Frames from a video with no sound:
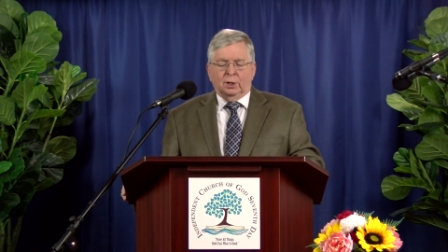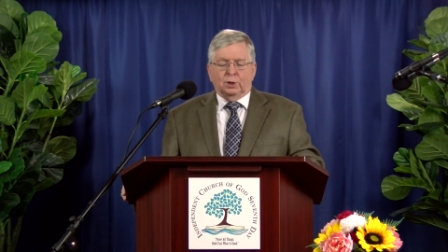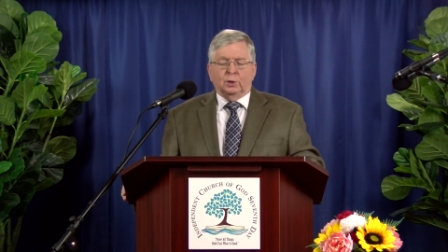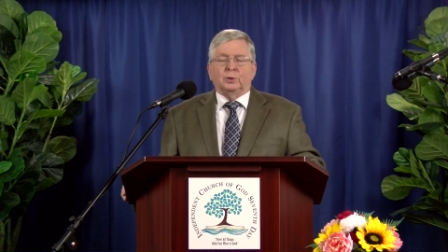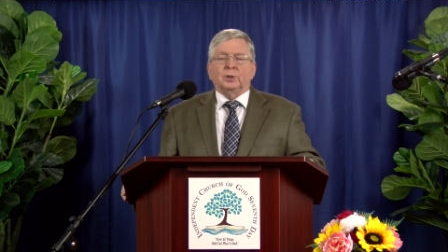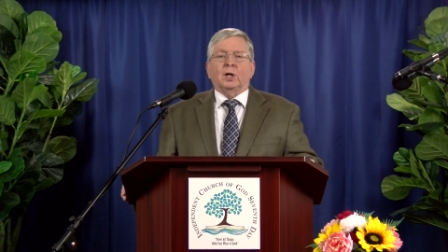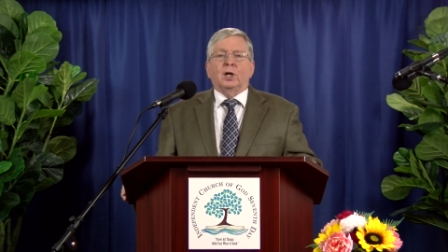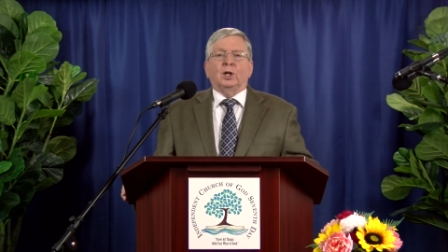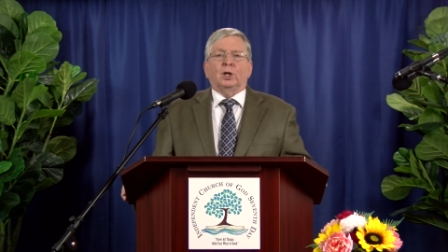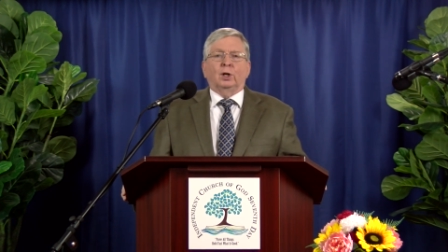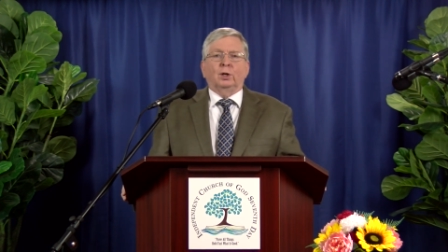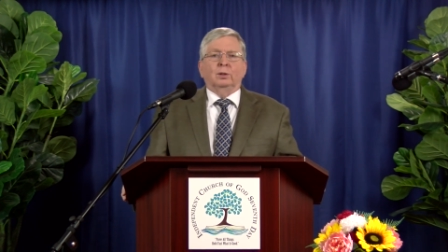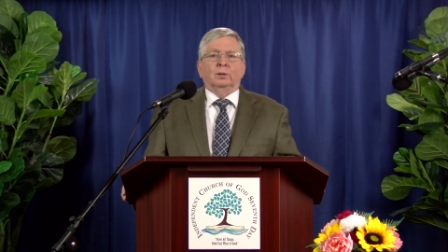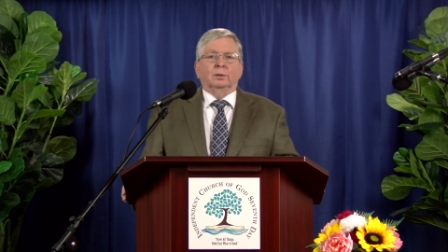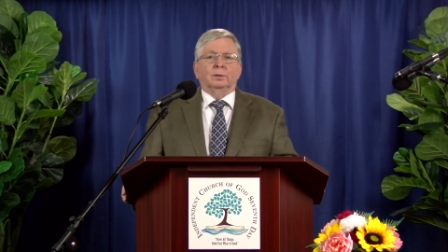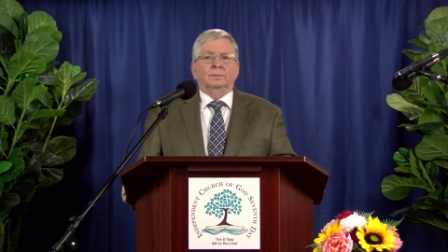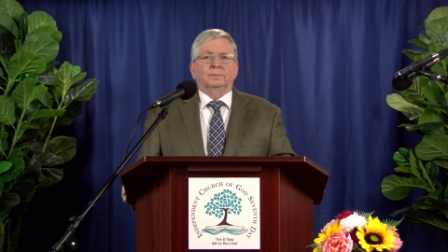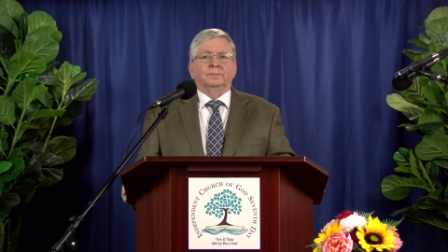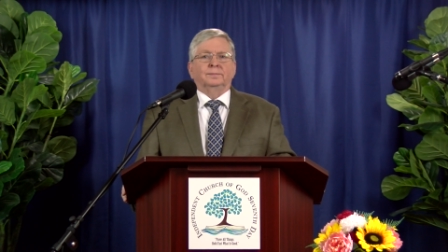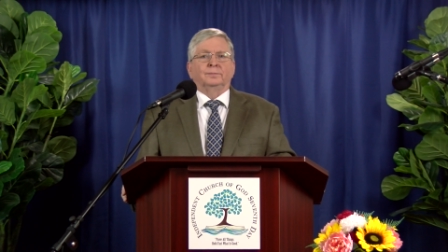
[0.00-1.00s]
So, to
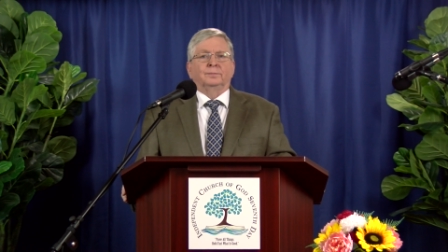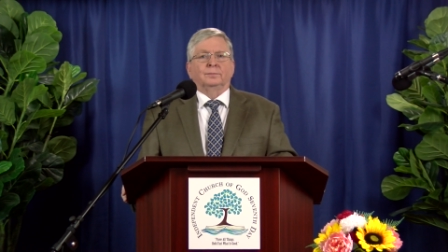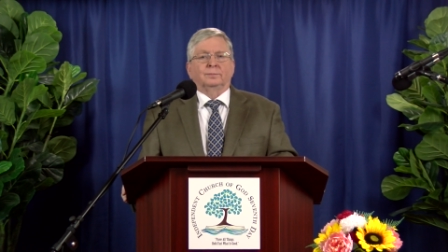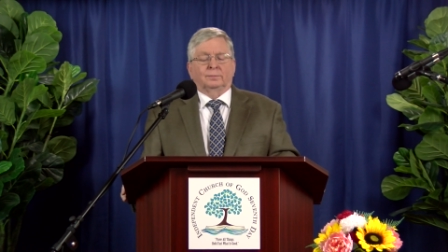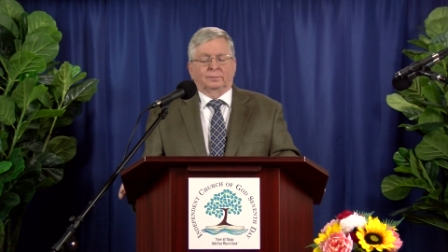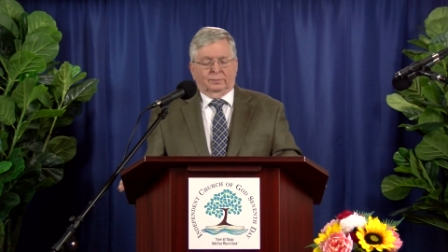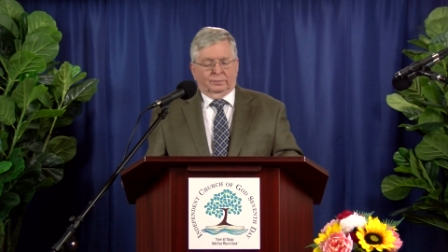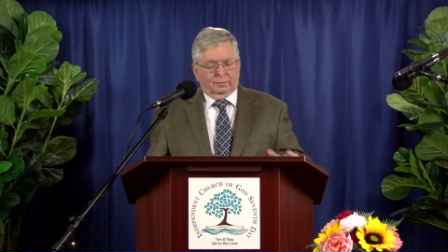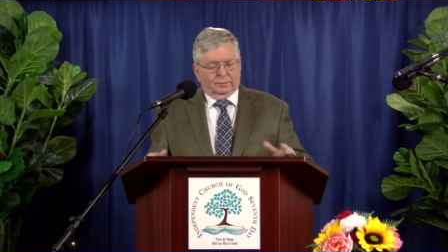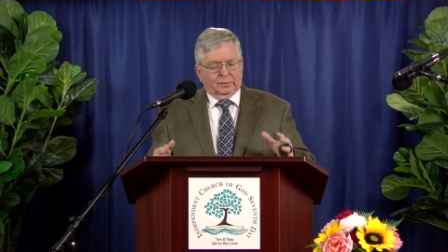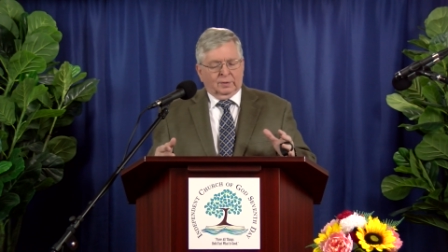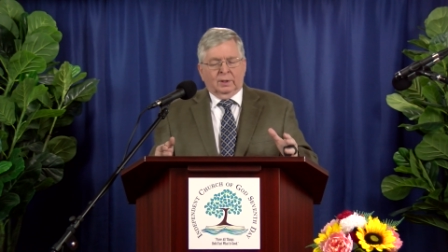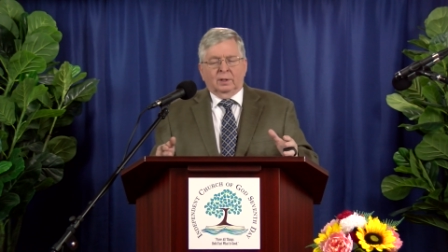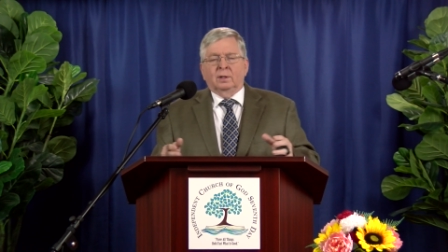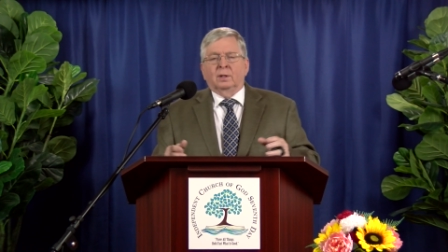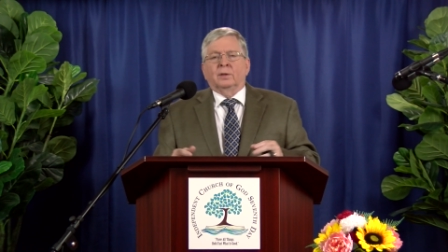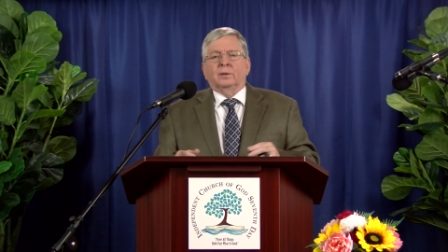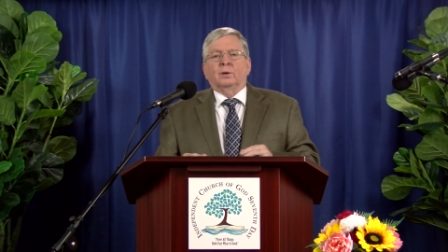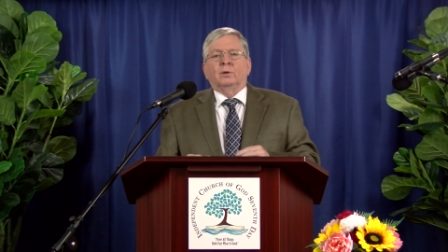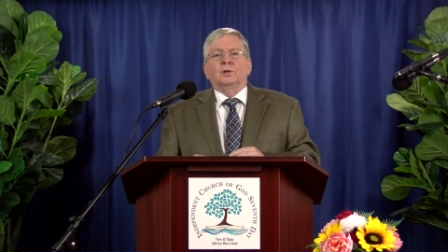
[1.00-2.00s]
conclude,
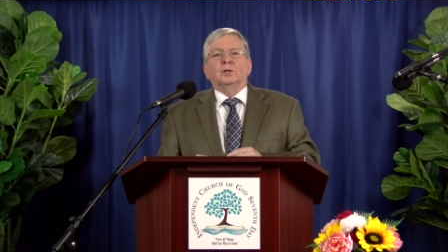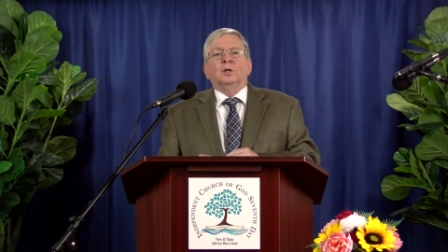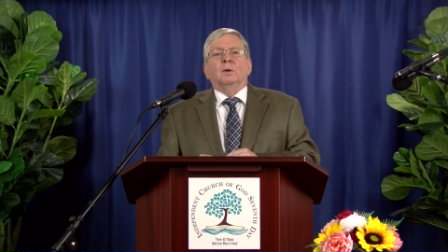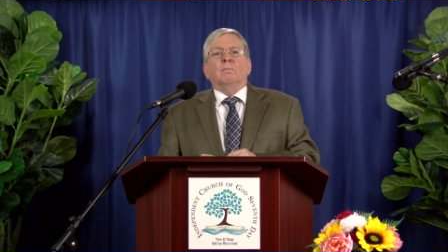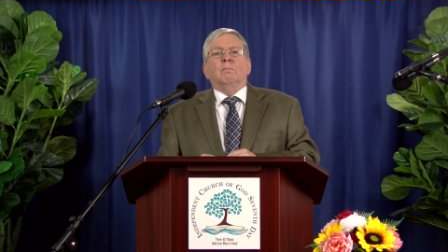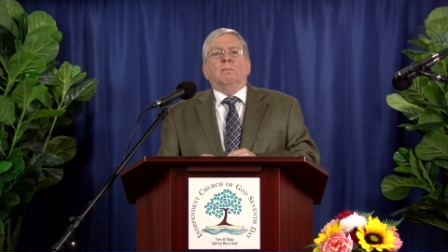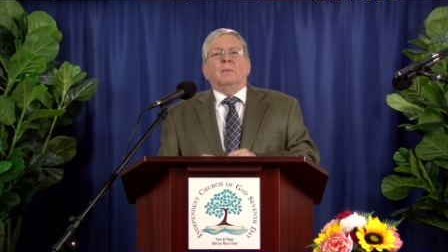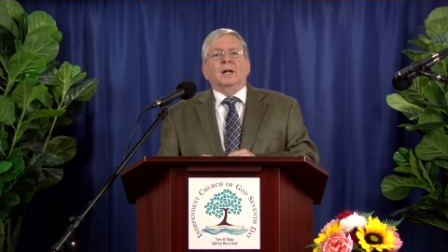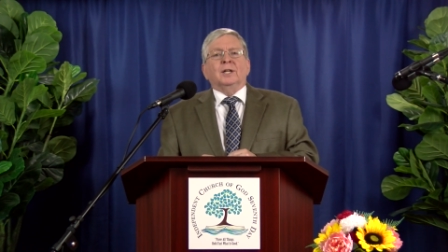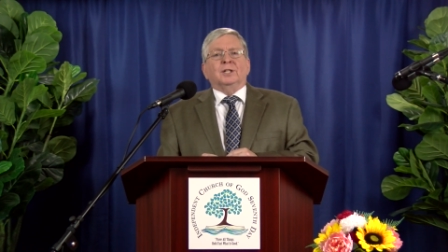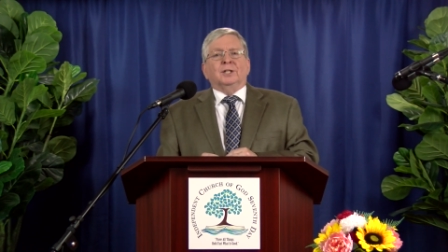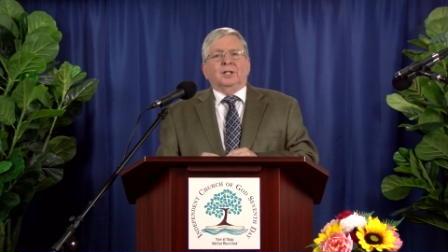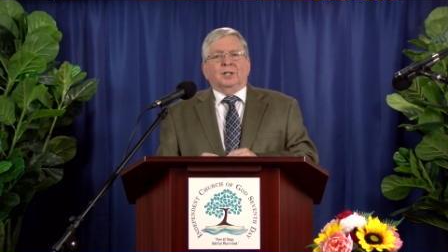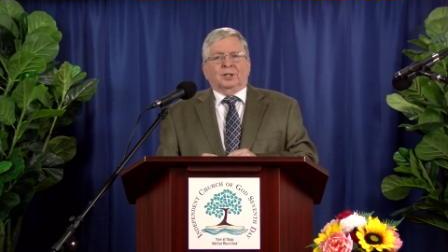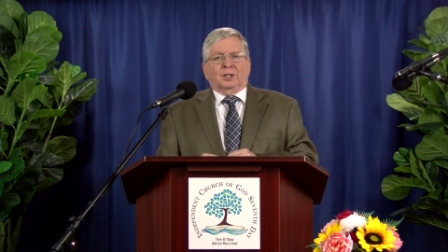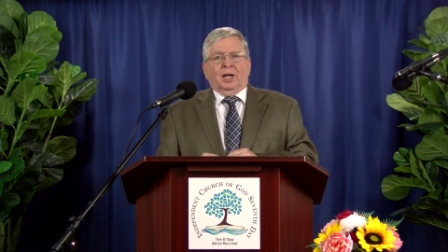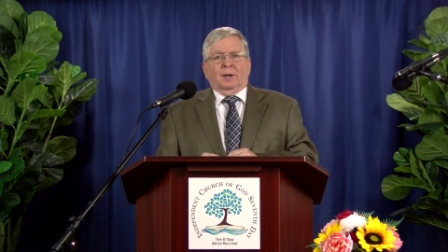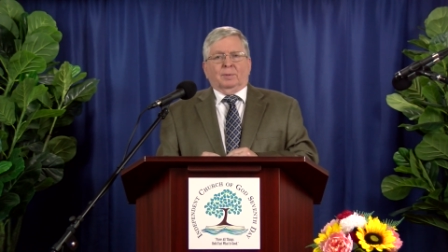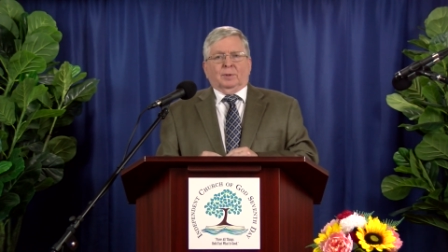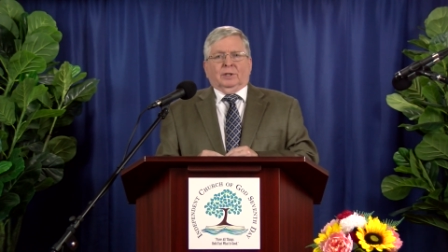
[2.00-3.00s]
there's much
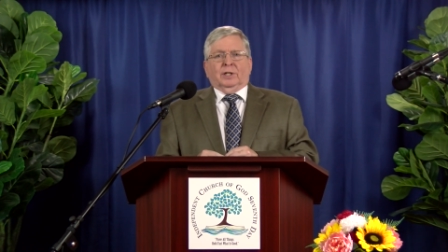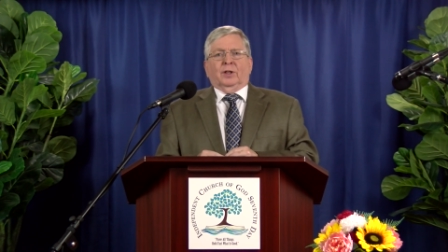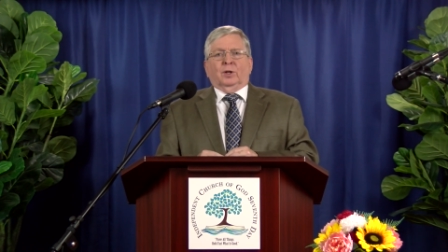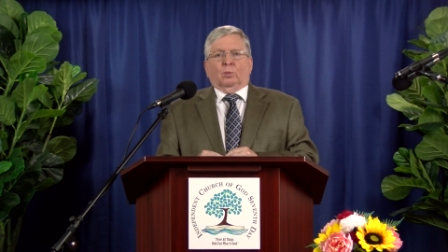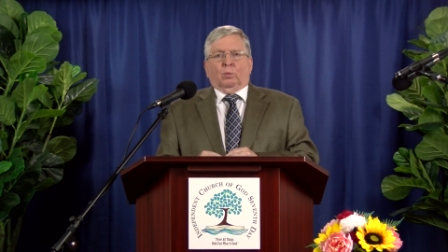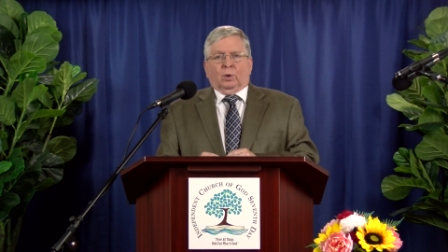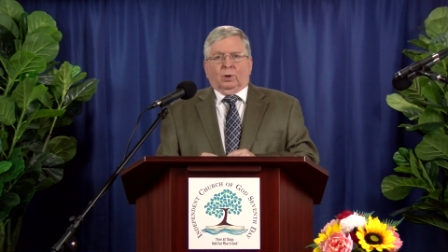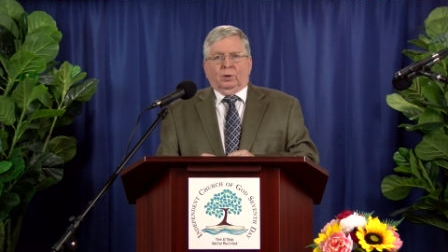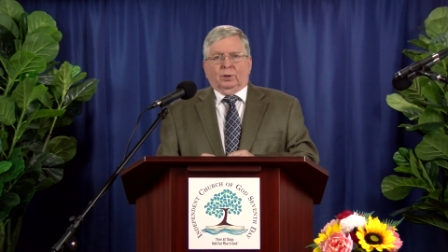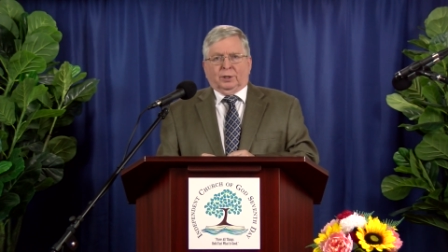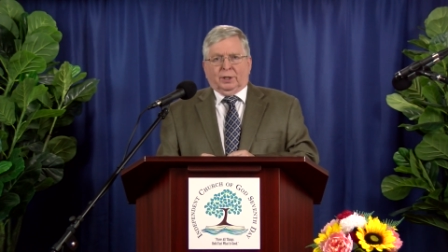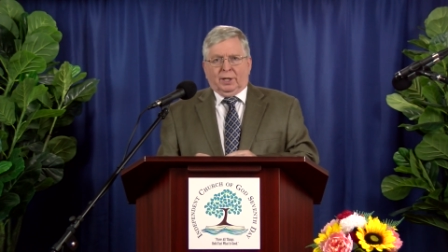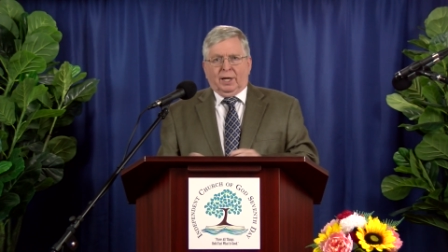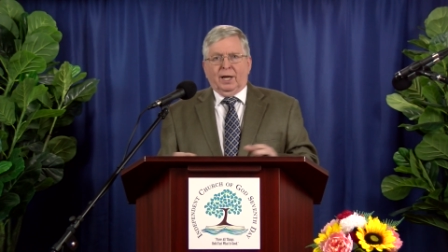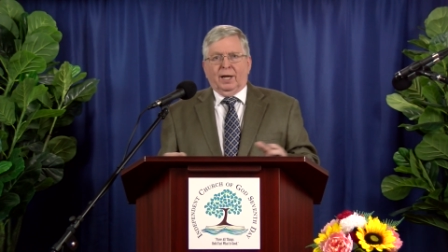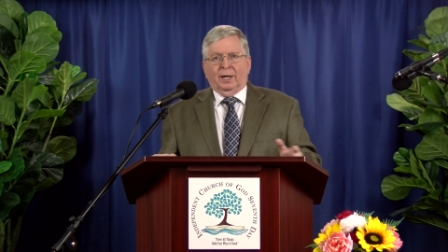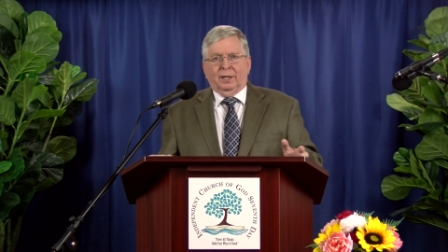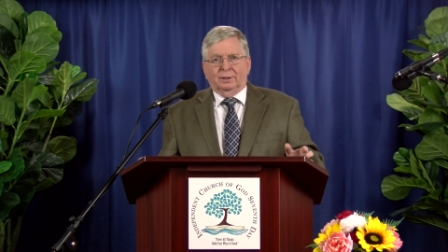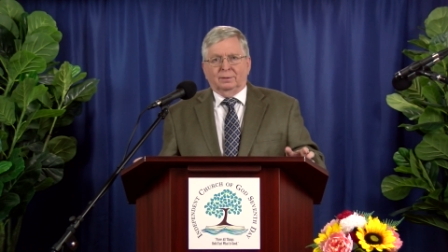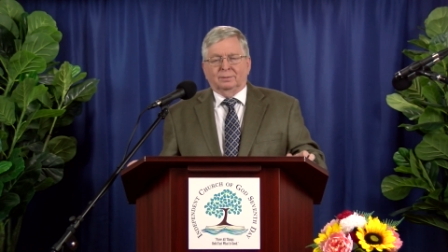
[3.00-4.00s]
deception in the world
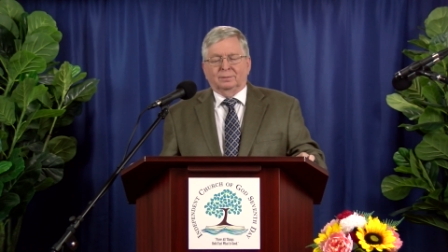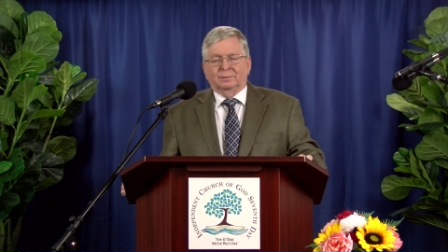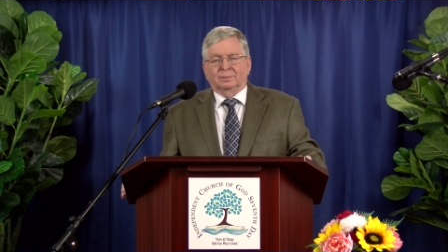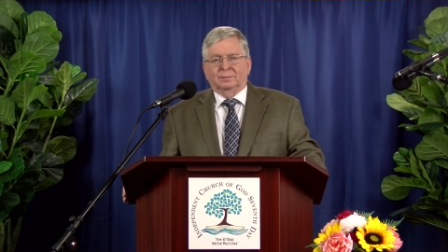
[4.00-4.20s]
today